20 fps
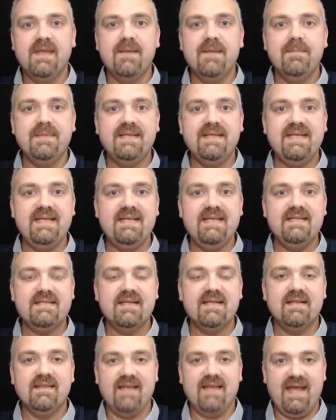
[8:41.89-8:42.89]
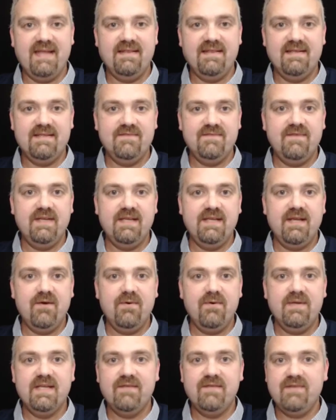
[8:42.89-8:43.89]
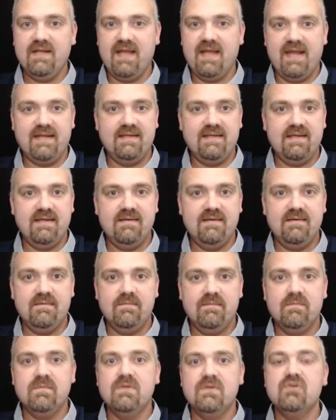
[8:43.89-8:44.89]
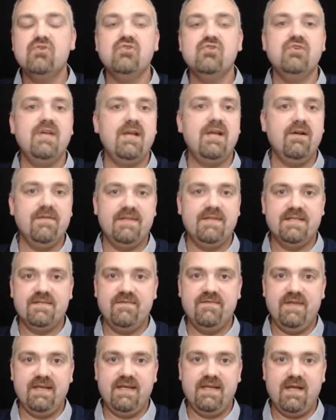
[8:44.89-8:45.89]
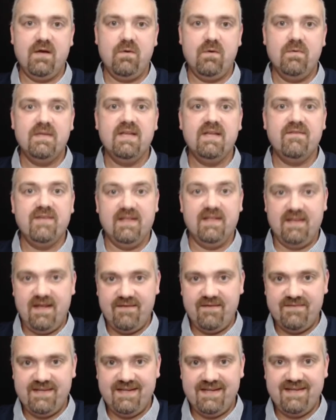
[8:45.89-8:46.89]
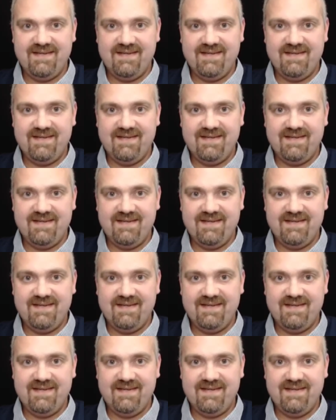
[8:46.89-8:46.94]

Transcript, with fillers: Please like this video if you liked it, share this video if you loved it,